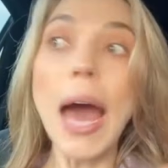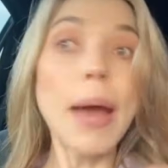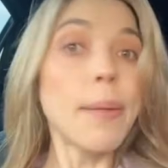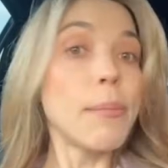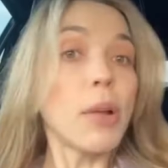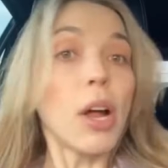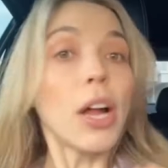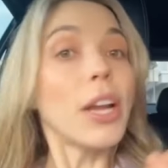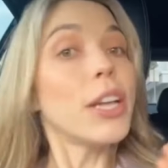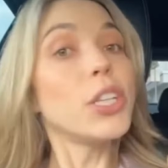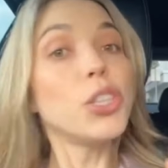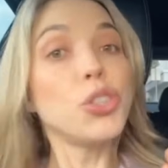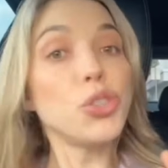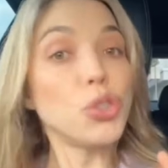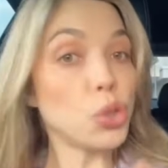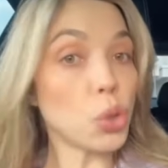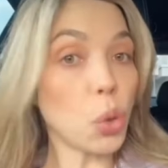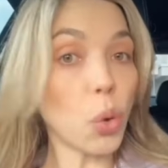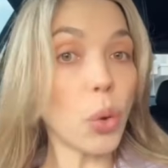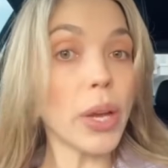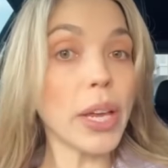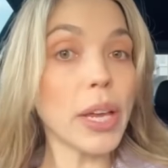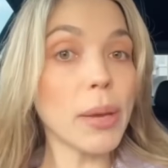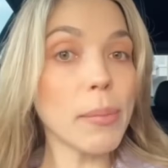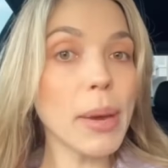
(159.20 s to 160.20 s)
I'm not
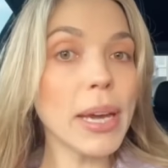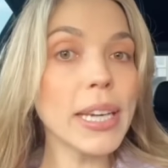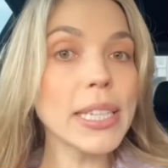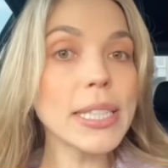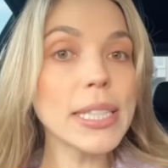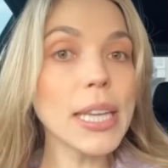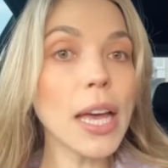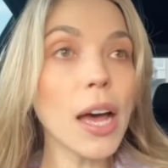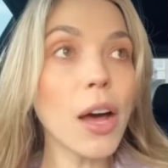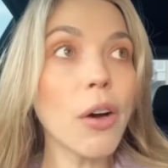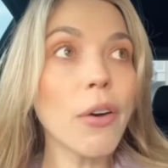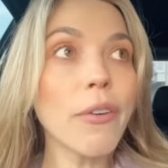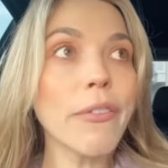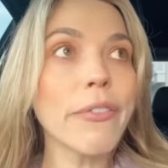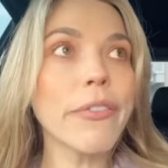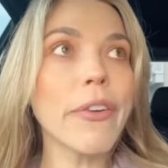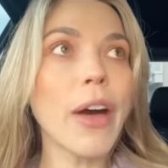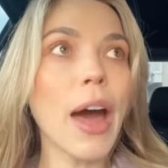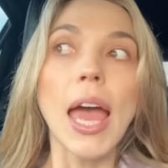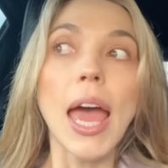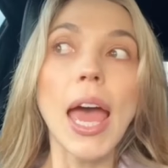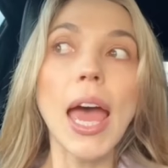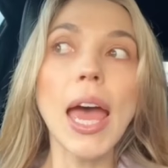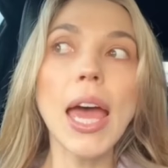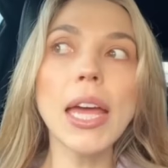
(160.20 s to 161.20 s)
enjoying myself,
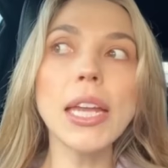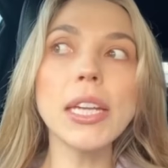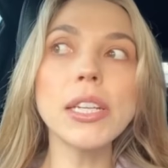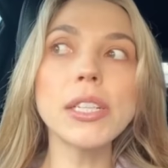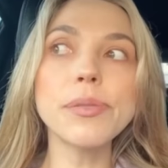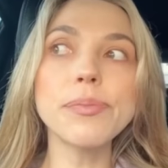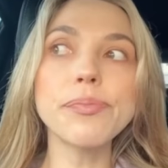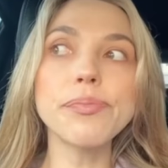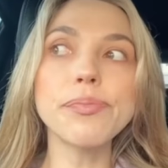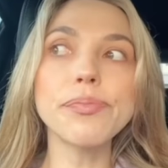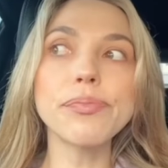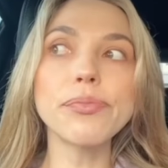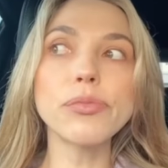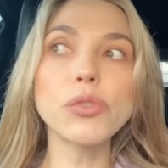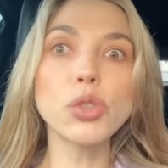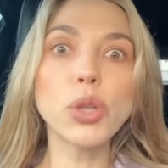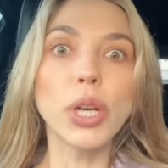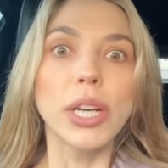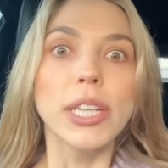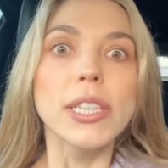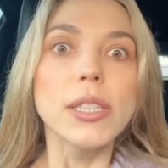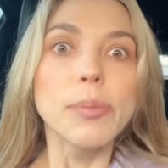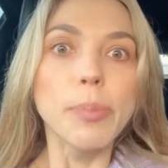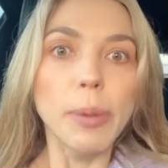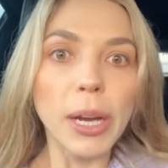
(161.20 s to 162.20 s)
and
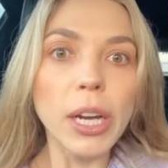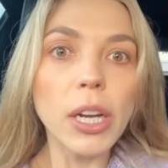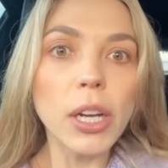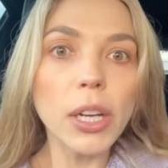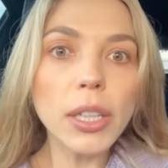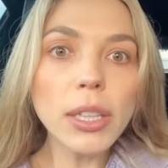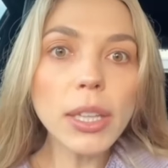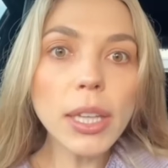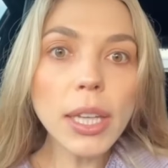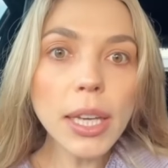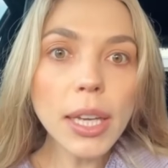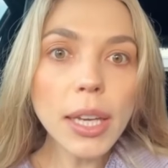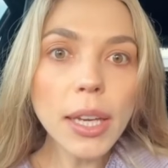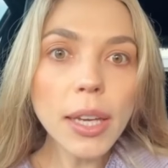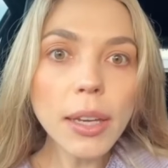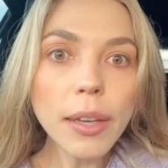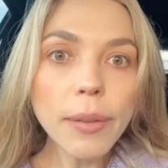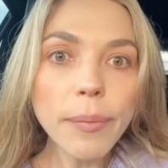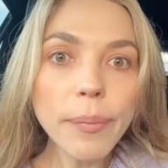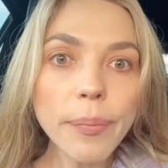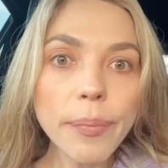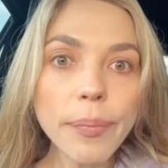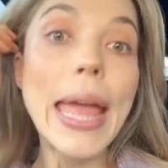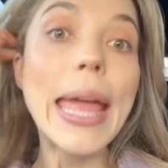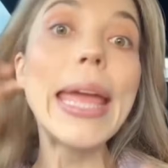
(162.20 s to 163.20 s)
transparently,
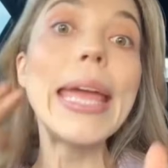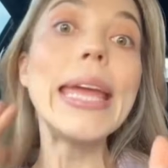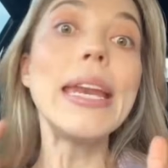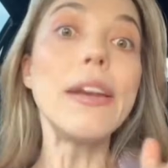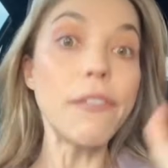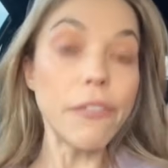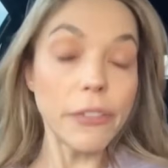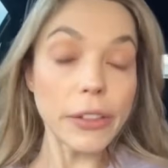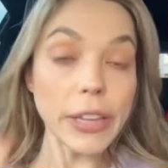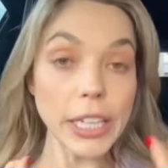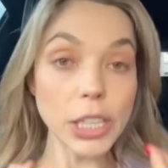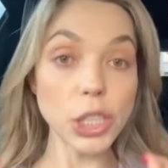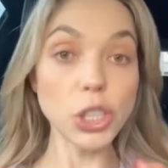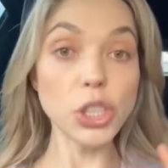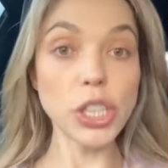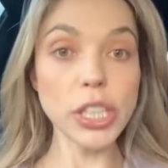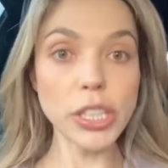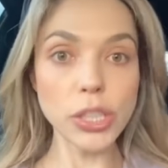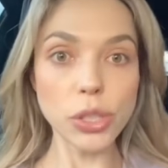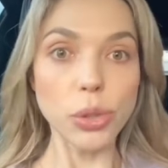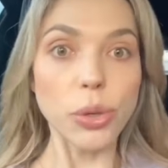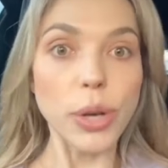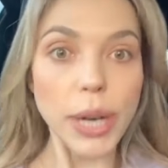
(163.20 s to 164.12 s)
inflation is